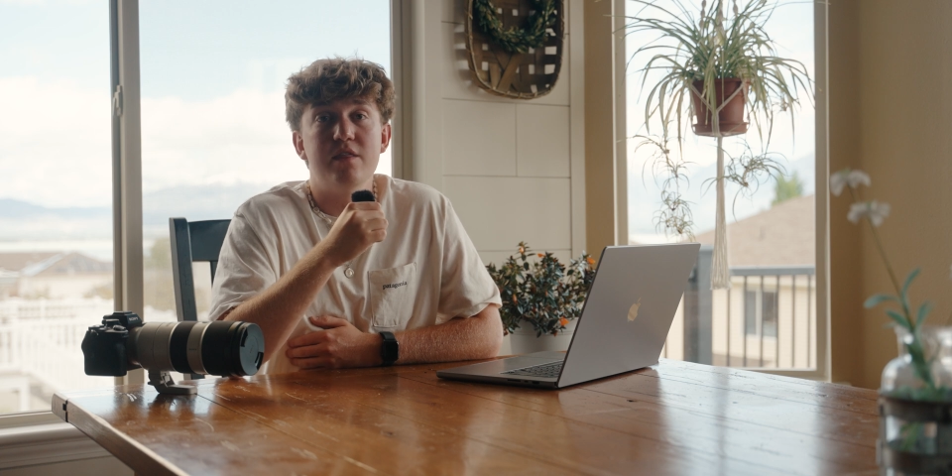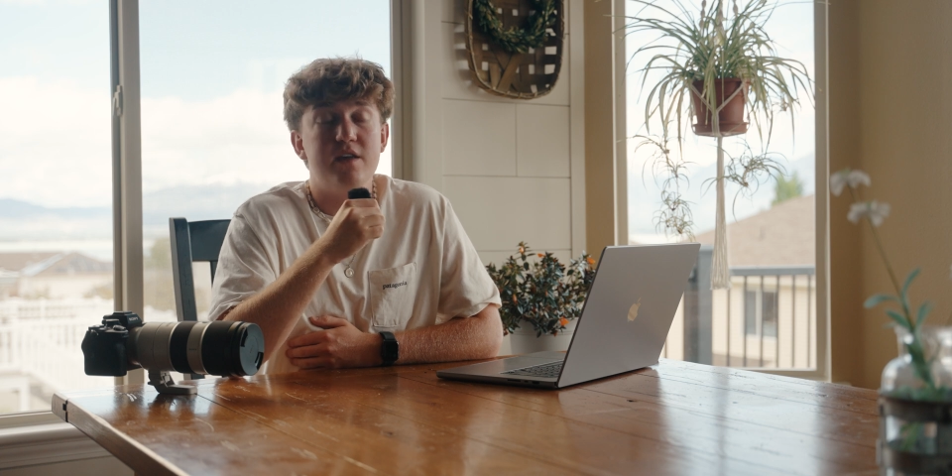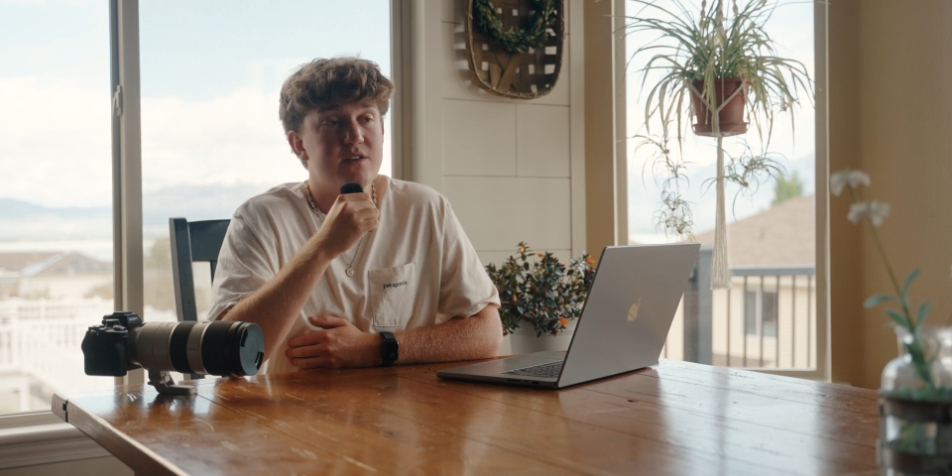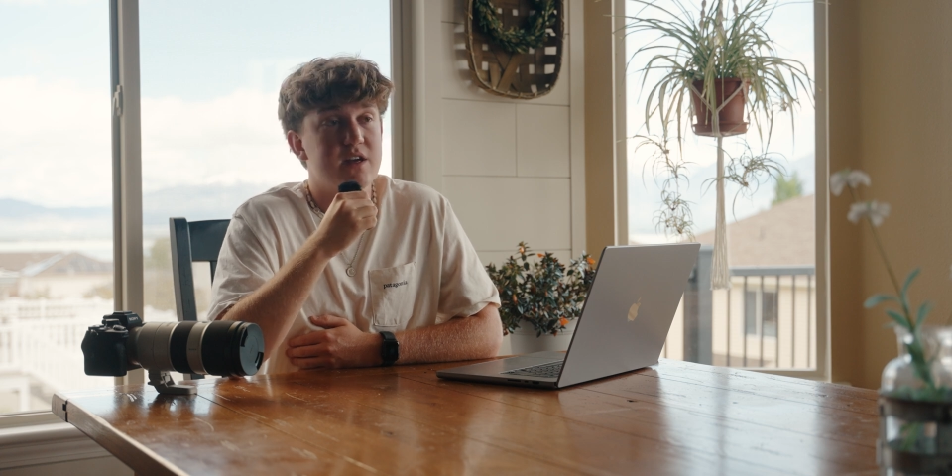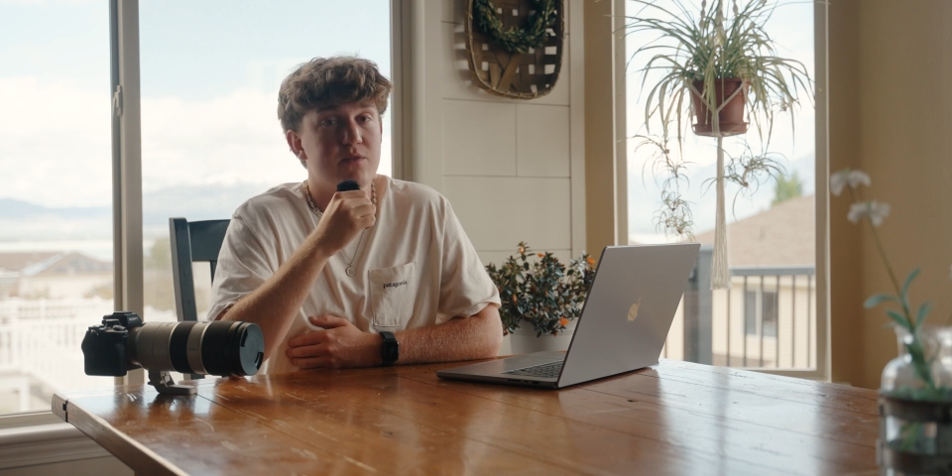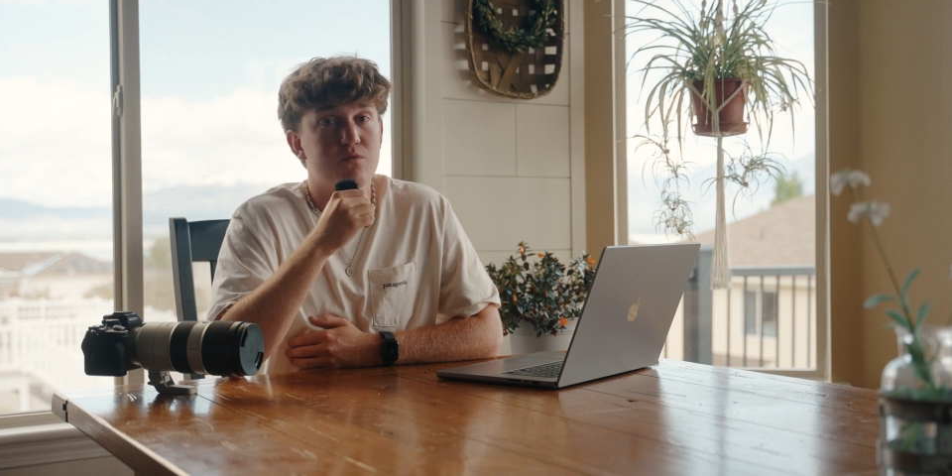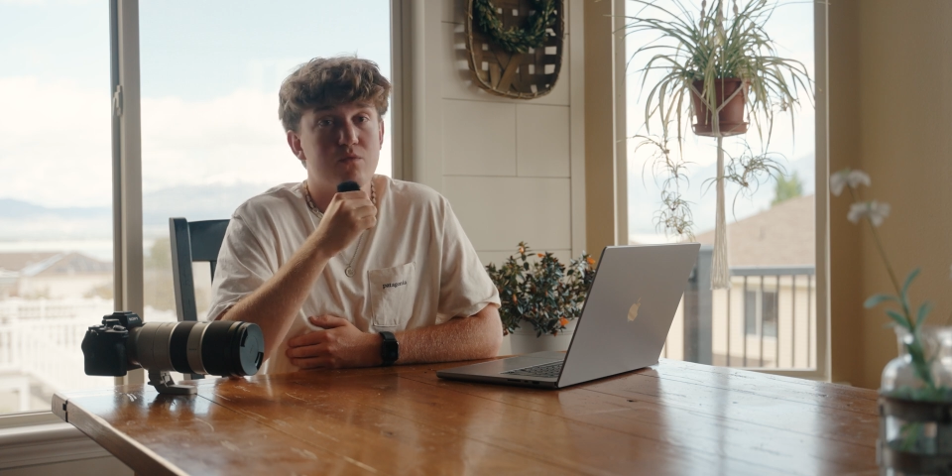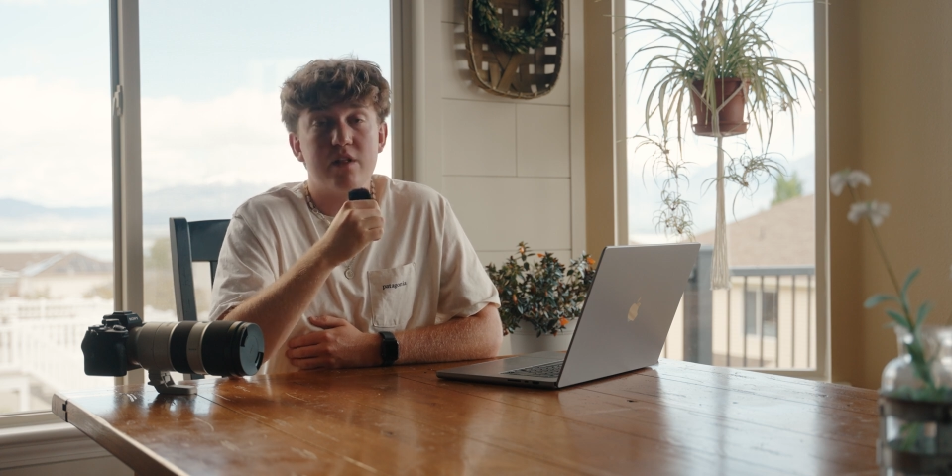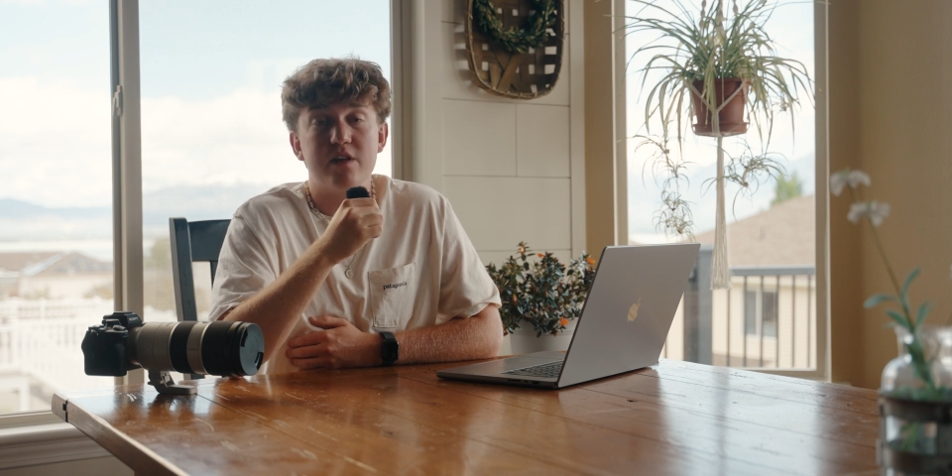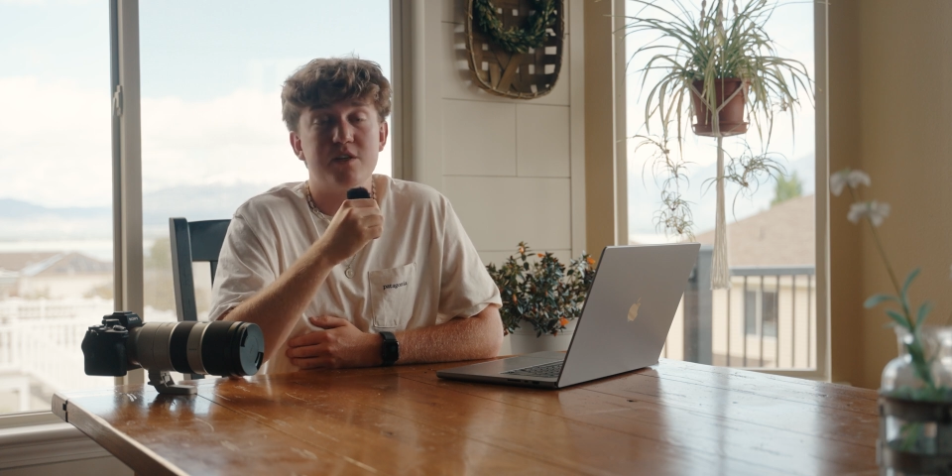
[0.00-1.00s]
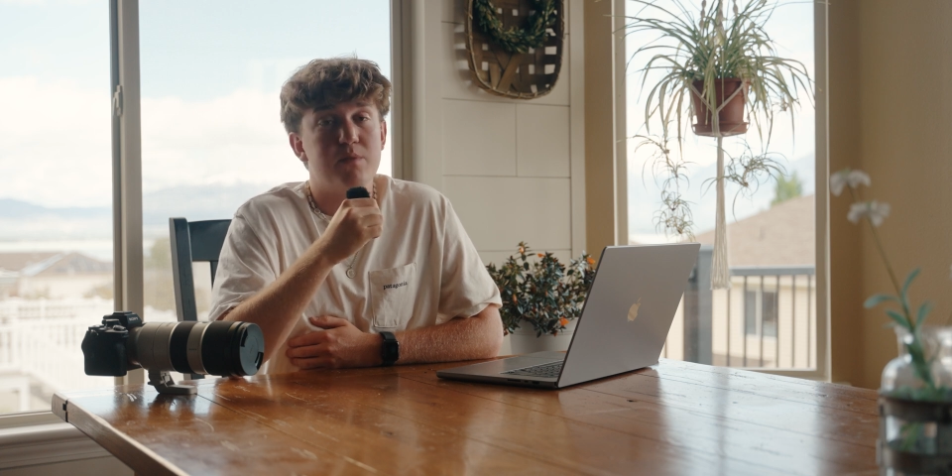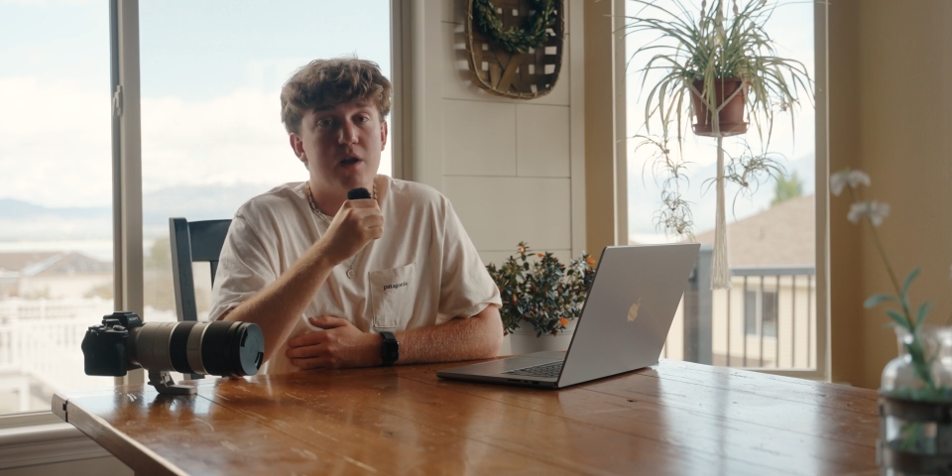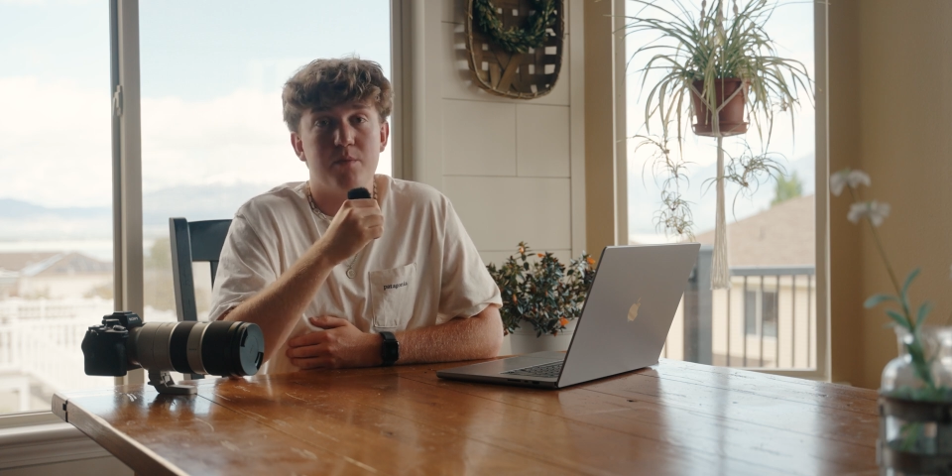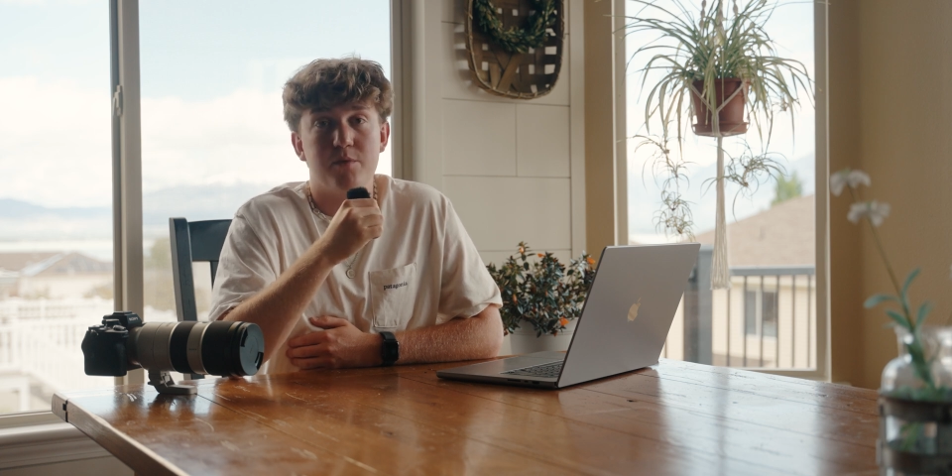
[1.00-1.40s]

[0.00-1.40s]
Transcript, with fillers: this can really speed up